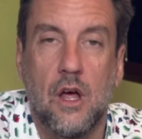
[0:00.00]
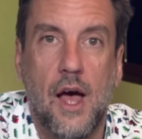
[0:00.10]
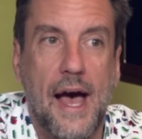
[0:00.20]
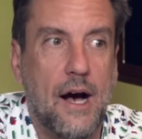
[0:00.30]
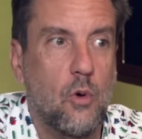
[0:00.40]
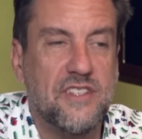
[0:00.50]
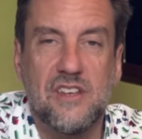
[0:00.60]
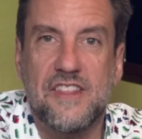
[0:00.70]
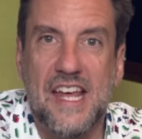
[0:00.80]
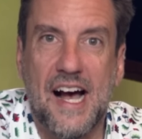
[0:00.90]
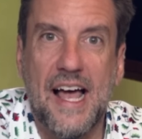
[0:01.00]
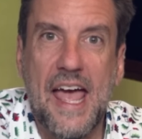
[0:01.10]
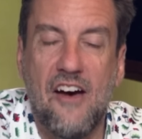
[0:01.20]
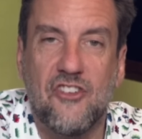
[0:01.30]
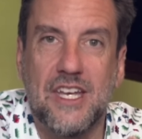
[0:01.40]
How is it that I
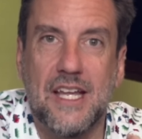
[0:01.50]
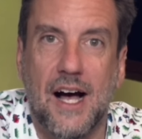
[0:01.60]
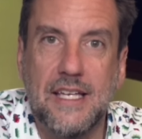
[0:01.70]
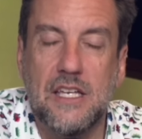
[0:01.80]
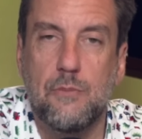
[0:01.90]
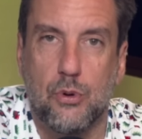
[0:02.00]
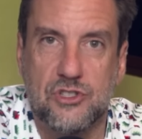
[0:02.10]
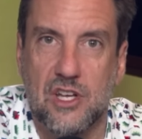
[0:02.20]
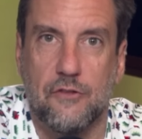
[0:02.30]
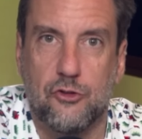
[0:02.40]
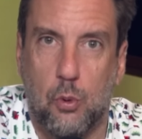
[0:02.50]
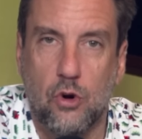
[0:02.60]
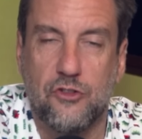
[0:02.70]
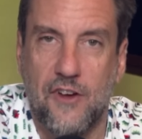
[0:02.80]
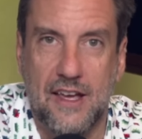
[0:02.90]
have ninety percent of
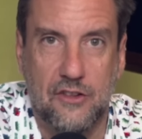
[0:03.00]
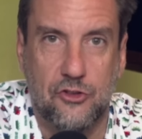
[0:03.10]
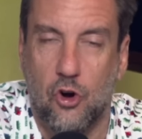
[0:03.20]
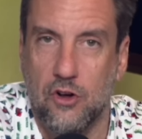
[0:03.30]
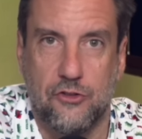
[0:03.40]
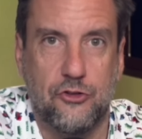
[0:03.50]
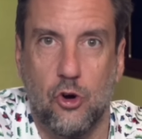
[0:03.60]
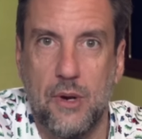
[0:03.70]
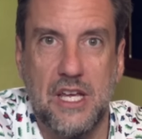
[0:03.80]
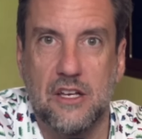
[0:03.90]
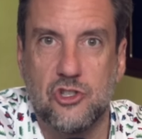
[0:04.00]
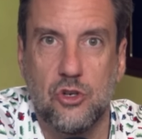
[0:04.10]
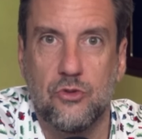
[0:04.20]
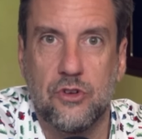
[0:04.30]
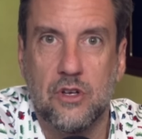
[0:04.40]
sports fans on so many
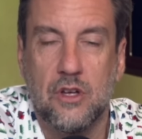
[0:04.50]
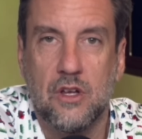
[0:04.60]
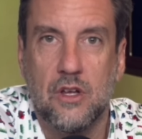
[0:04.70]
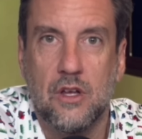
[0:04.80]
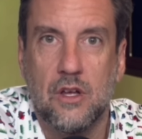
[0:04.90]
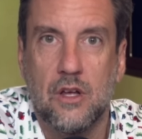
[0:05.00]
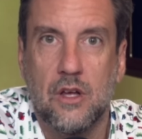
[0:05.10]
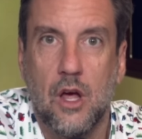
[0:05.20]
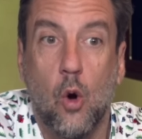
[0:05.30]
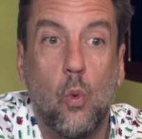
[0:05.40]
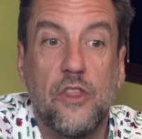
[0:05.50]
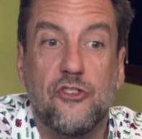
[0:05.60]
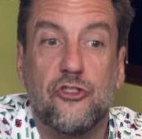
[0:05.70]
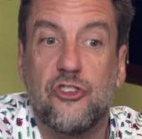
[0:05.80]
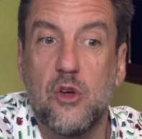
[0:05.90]
issues with
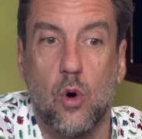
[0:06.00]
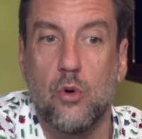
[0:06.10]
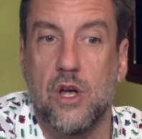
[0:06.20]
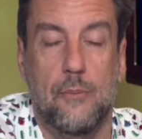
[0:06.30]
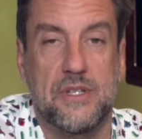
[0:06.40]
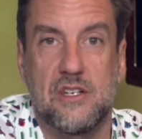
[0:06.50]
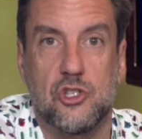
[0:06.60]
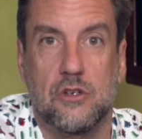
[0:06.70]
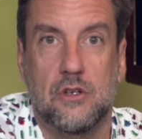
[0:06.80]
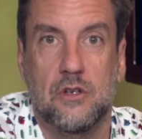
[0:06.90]
zero competition?